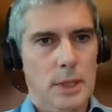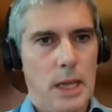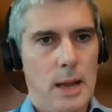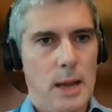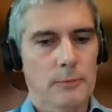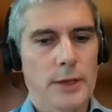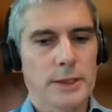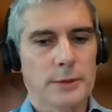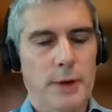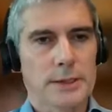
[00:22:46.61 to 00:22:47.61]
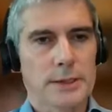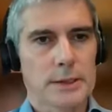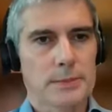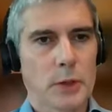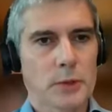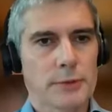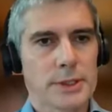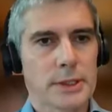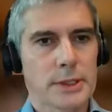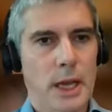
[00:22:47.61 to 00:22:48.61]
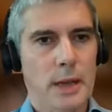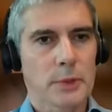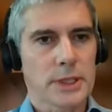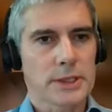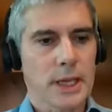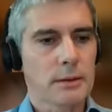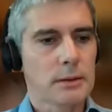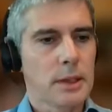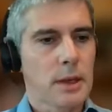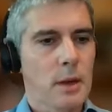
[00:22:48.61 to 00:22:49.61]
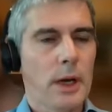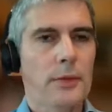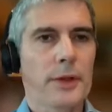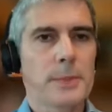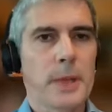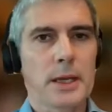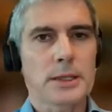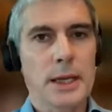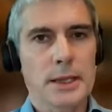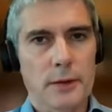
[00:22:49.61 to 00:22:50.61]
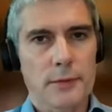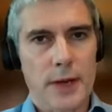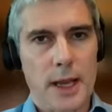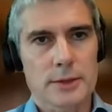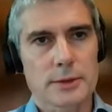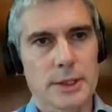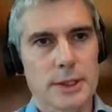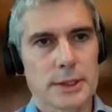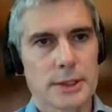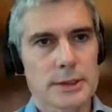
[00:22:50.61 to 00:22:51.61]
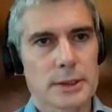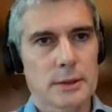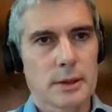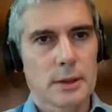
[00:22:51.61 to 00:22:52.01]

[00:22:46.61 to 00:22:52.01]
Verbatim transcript: um, raising rates this most recent time was they said, well, there's been a tightening of financial conditions.